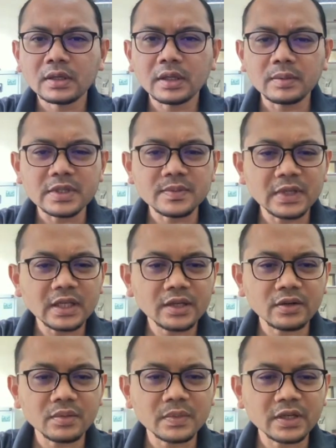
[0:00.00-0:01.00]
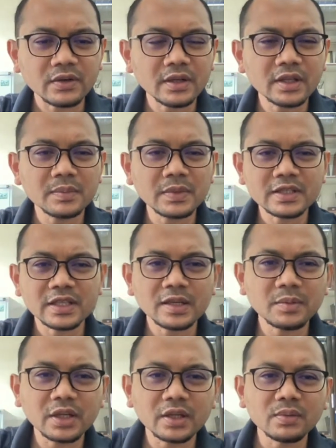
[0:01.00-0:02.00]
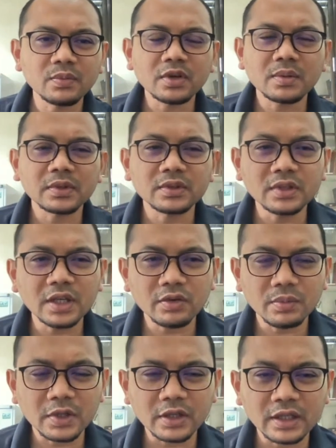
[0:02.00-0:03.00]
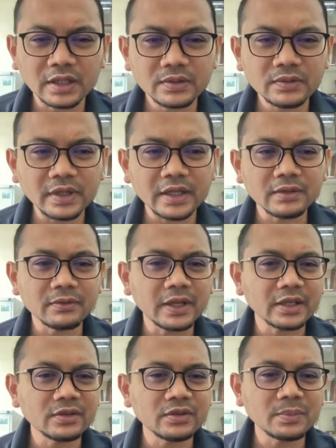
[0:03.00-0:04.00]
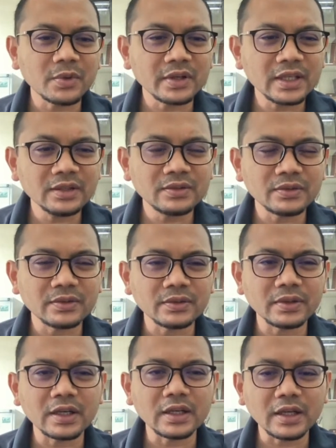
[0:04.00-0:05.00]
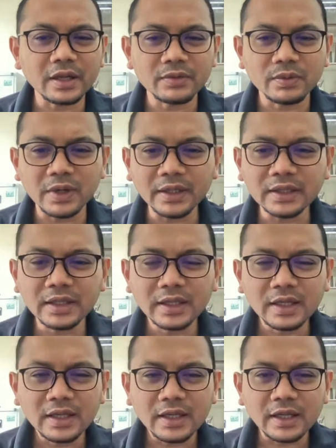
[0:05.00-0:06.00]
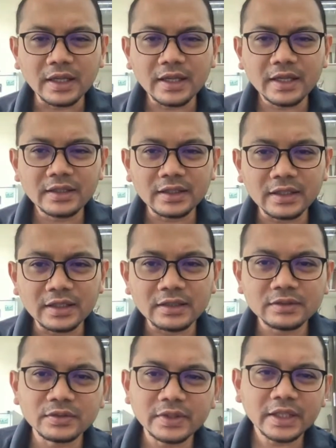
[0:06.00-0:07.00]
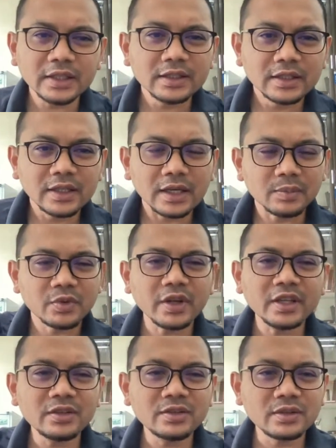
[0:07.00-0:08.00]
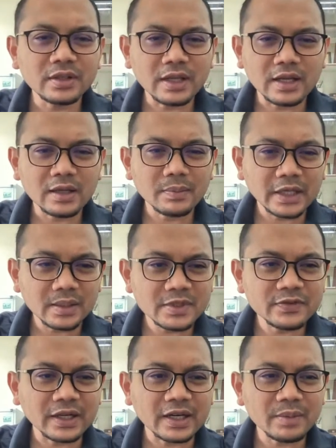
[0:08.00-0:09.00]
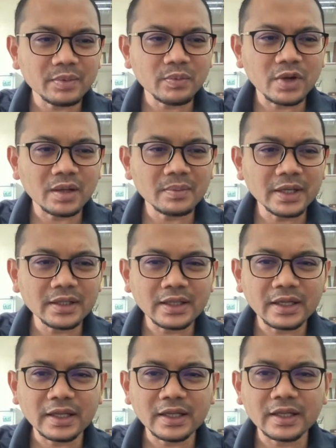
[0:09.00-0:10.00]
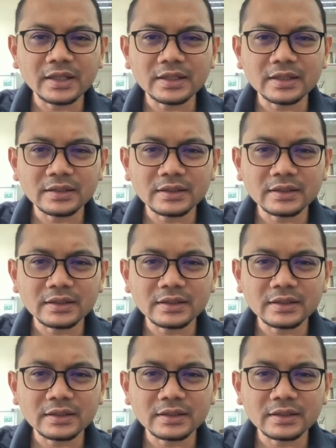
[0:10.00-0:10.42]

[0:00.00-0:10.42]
Okay, Bismillahirrahmanirrahim. Assalamualaikum warahmatullahi wabarakatuh, and a very good morning to everyone. And today, my name is Farhan bin Mohamed, and